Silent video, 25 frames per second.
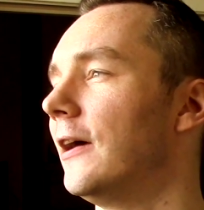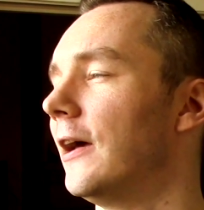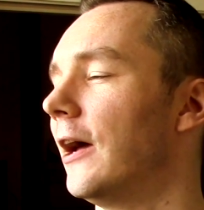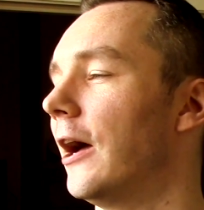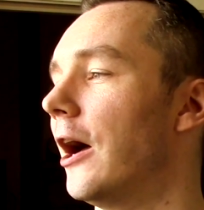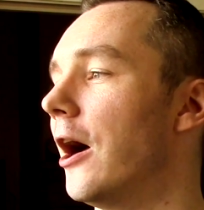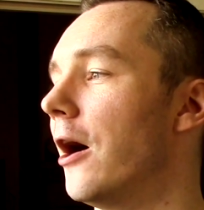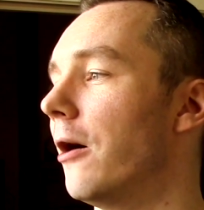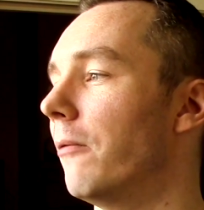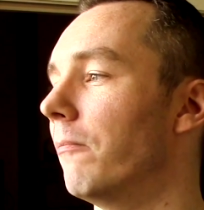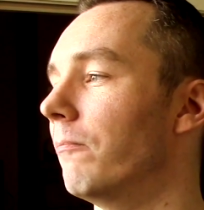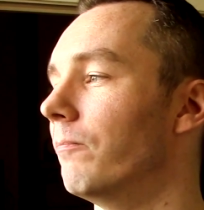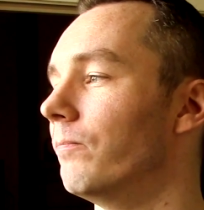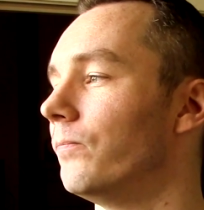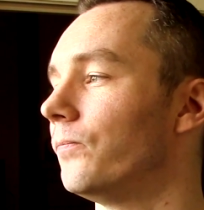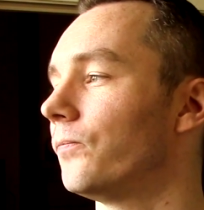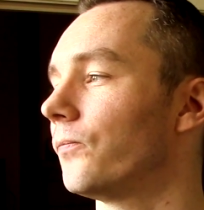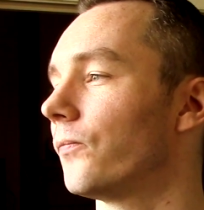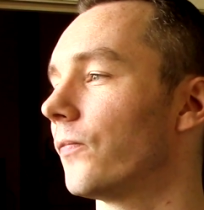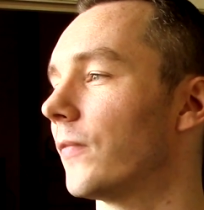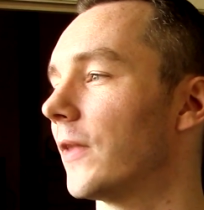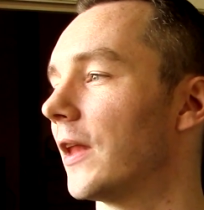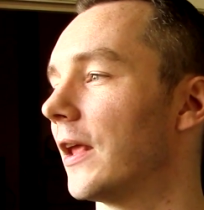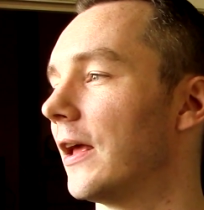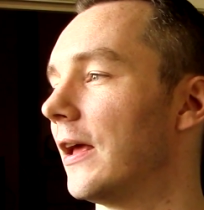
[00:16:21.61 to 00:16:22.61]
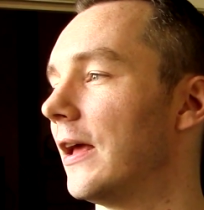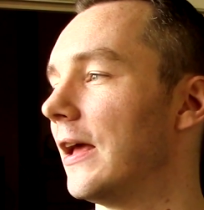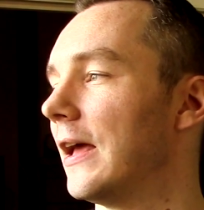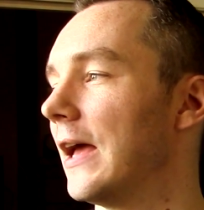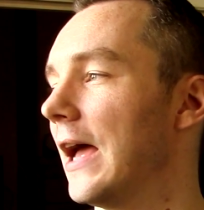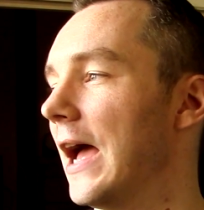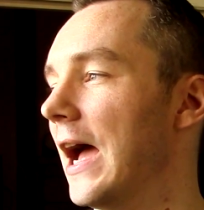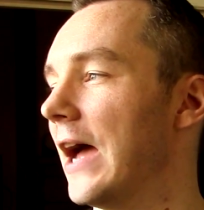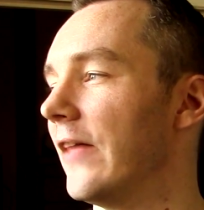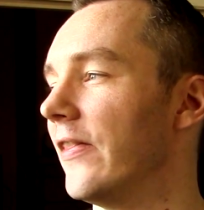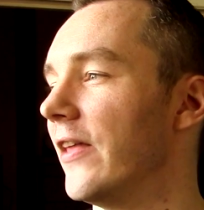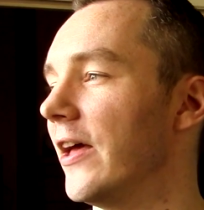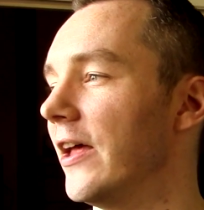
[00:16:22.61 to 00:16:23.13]

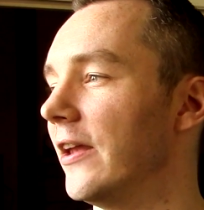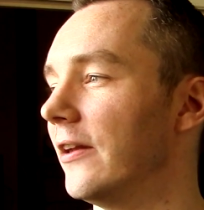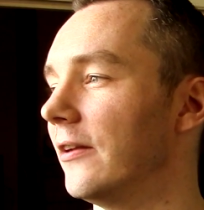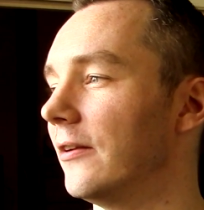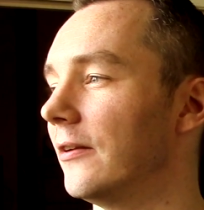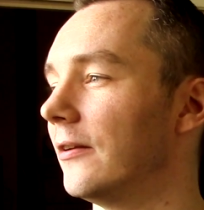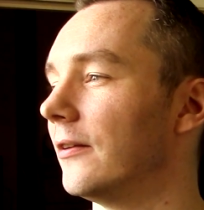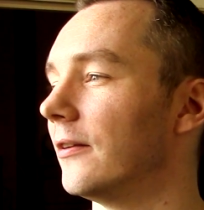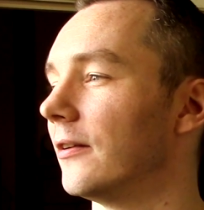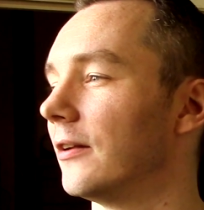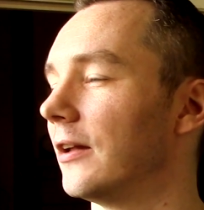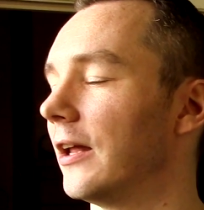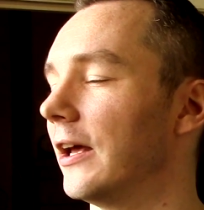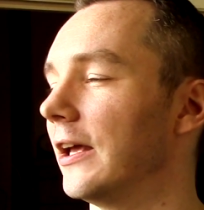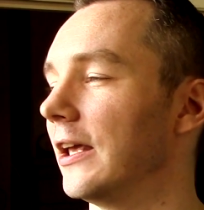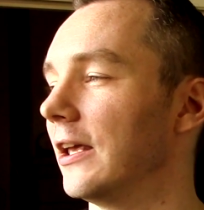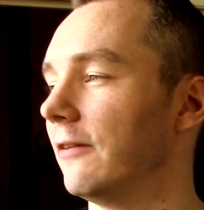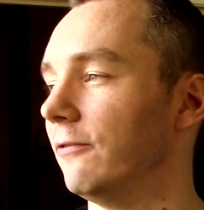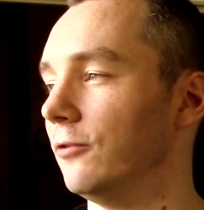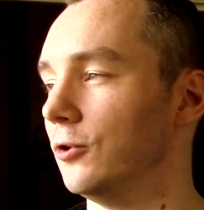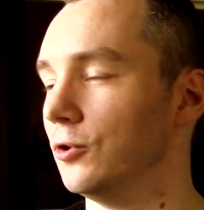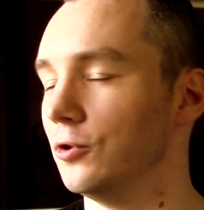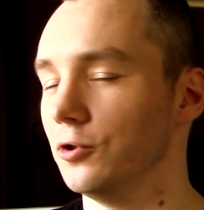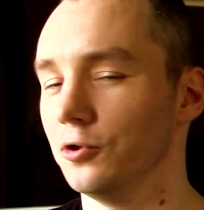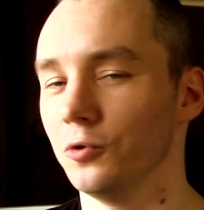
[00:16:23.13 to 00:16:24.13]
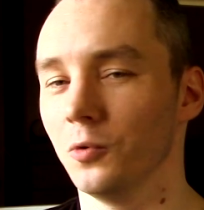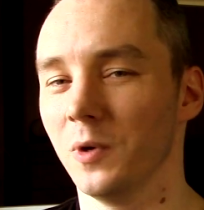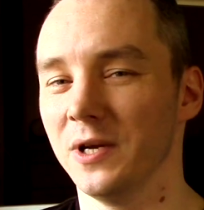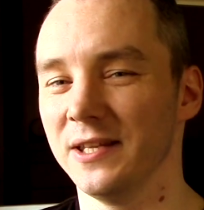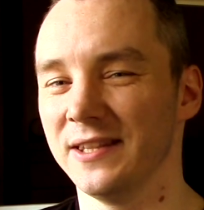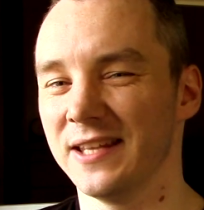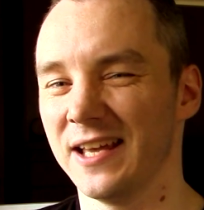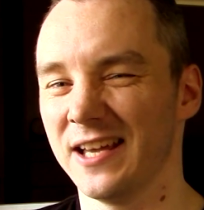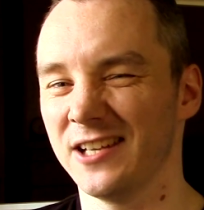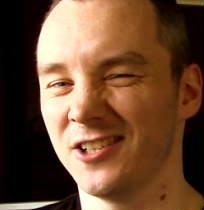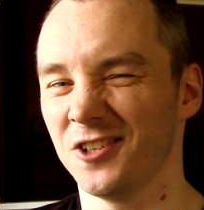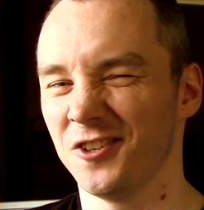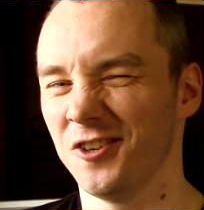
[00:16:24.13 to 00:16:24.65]
And then, like, if you do wait
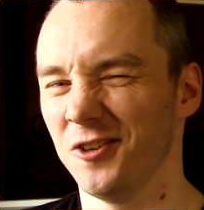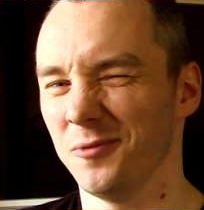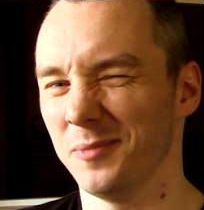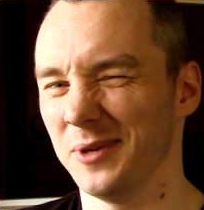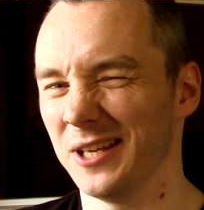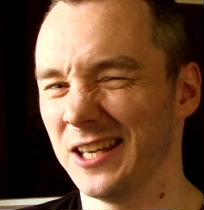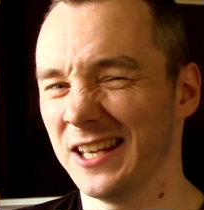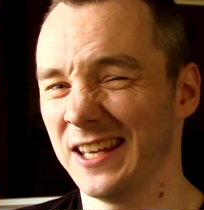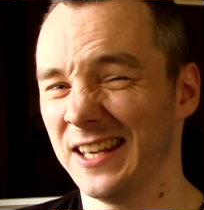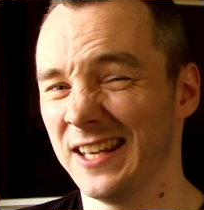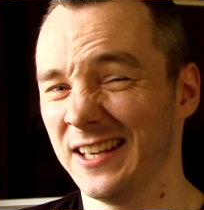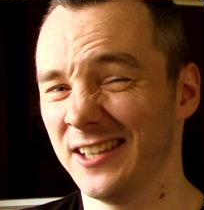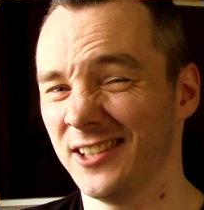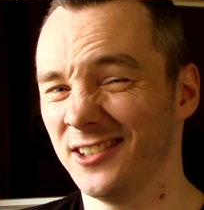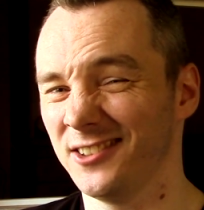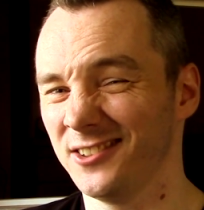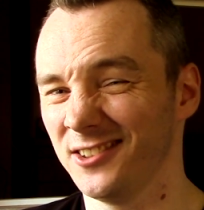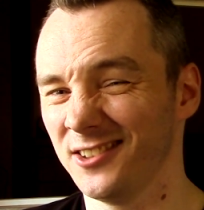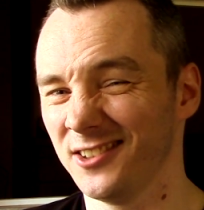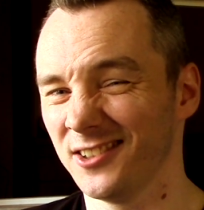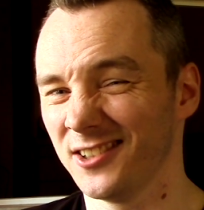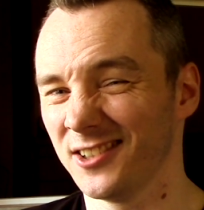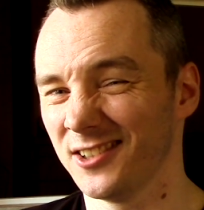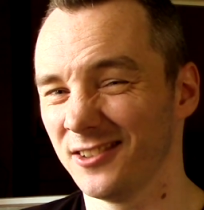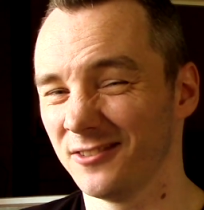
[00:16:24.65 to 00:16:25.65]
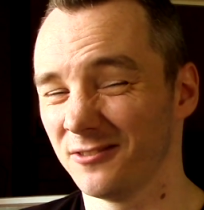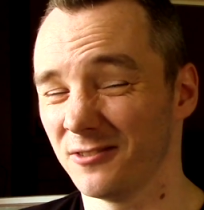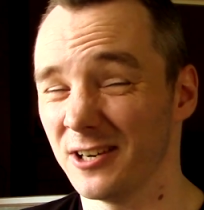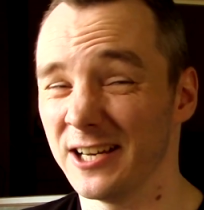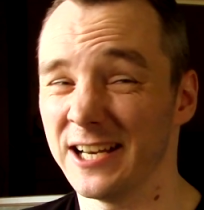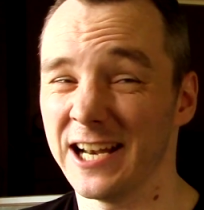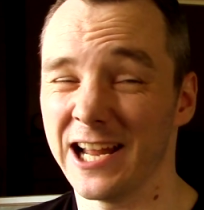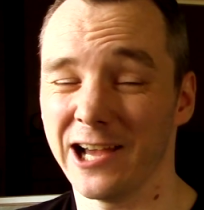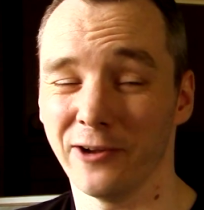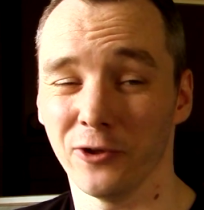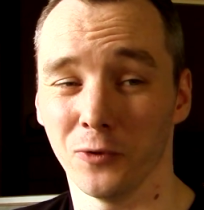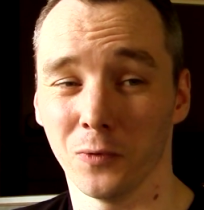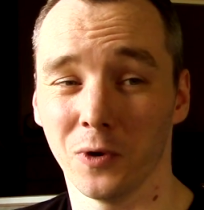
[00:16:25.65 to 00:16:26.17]
there, should you be killed? Right
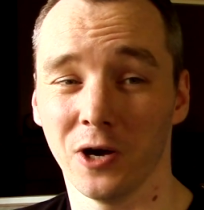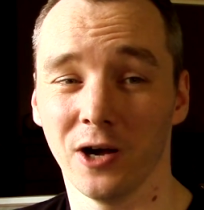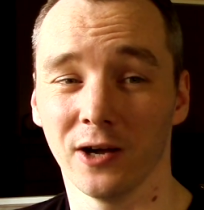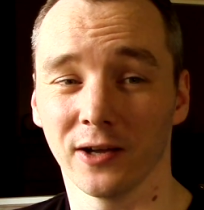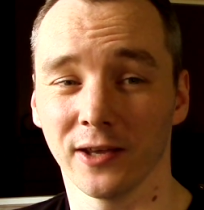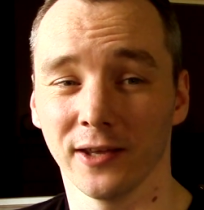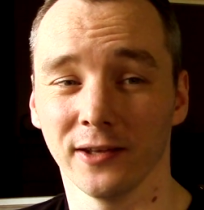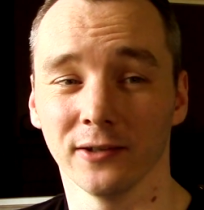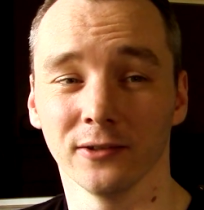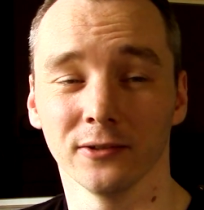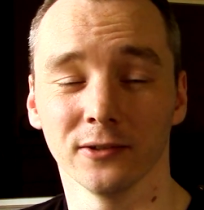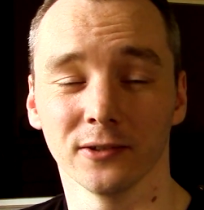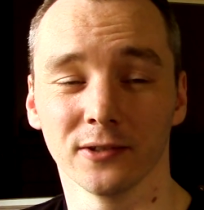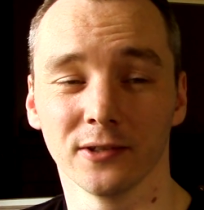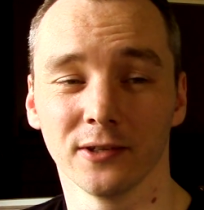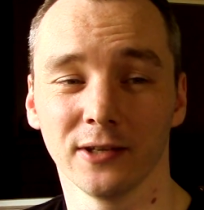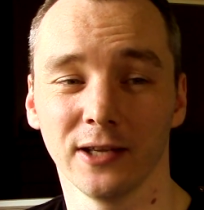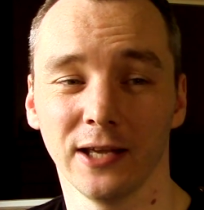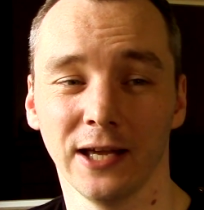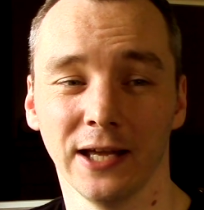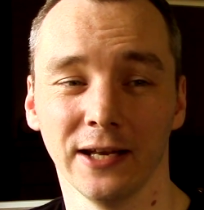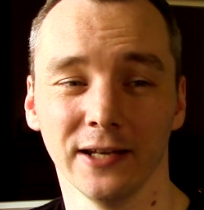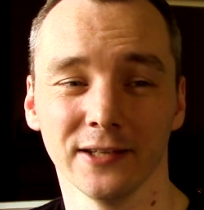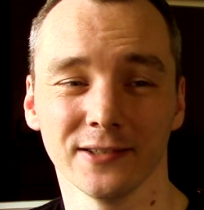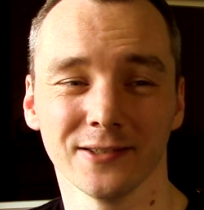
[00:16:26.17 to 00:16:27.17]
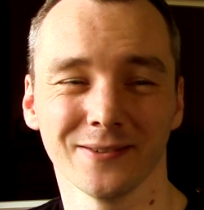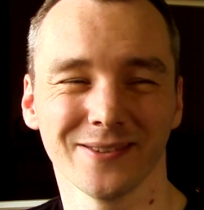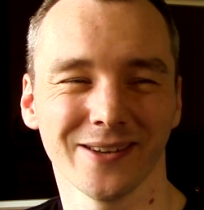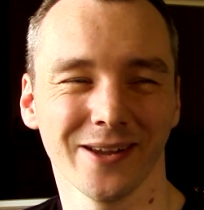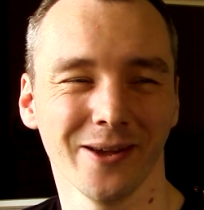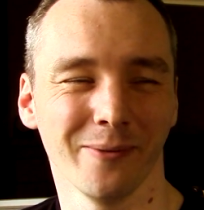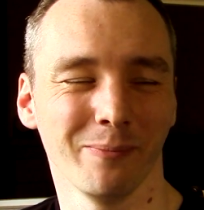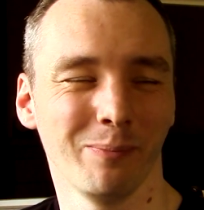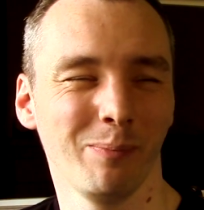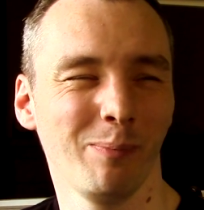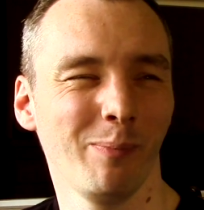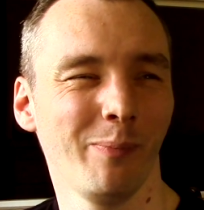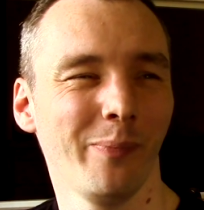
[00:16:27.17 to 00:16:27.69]
now you are killed, and it's
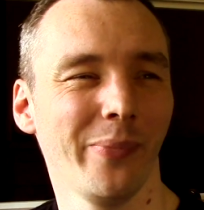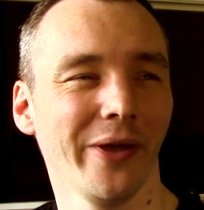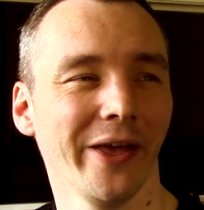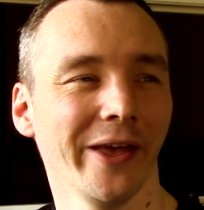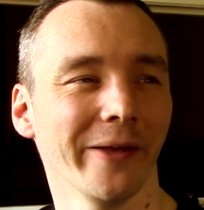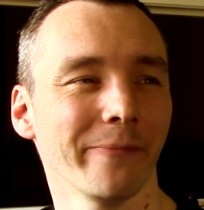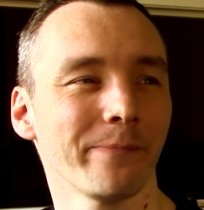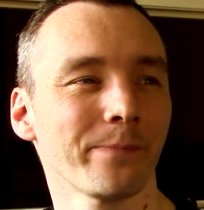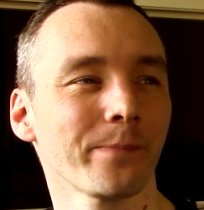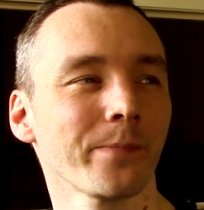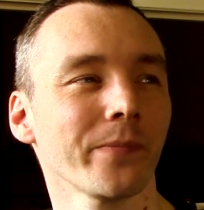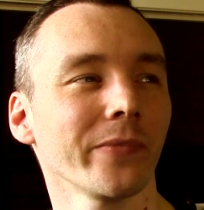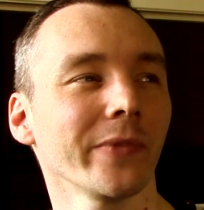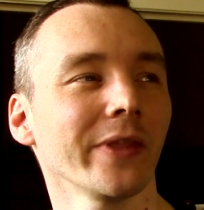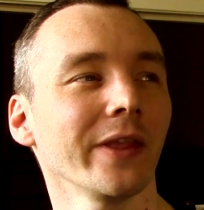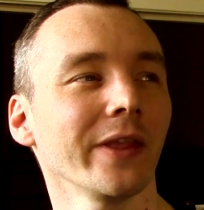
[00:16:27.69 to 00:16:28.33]
a bit...